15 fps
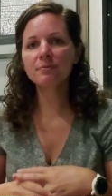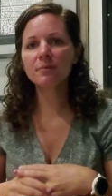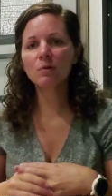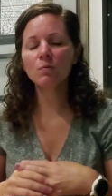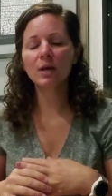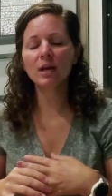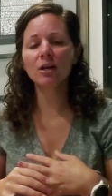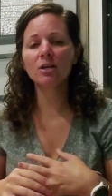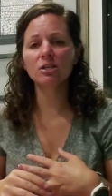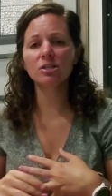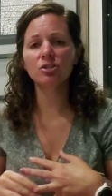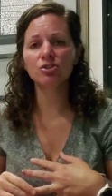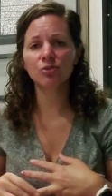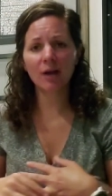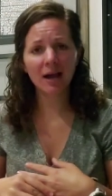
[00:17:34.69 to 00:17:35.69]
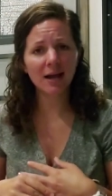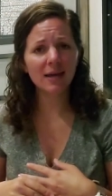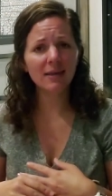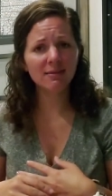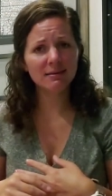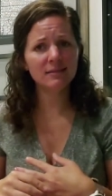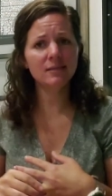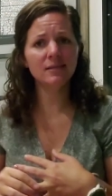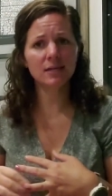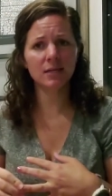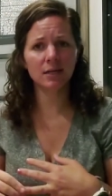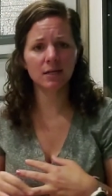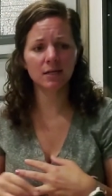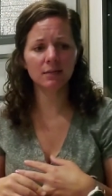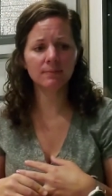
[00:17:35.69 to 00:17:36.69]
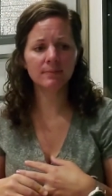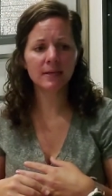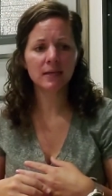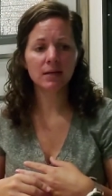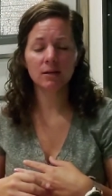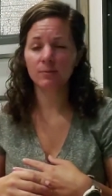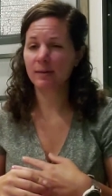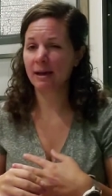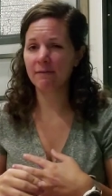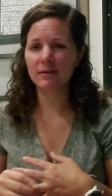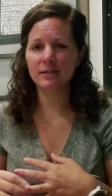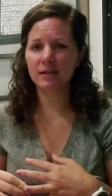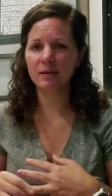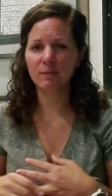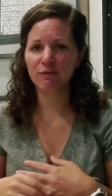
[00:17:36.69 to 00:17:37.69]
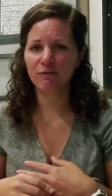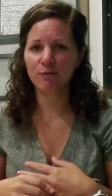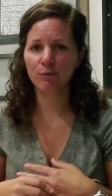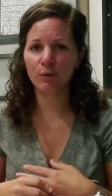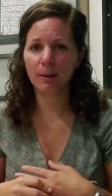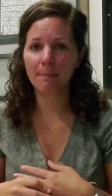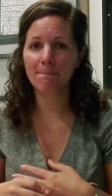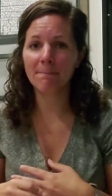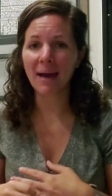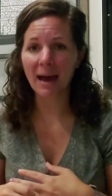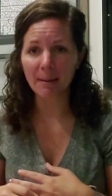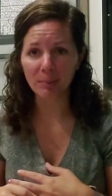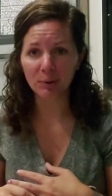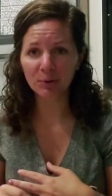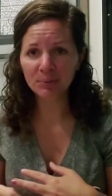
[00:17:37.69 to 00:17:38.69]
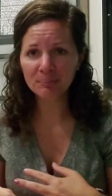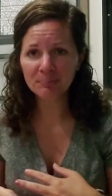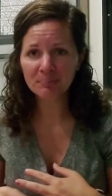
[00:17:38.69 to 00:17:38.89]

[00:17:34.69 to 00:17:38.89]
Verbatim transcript: We are going to try this year, because we haven't done it before, Babbel.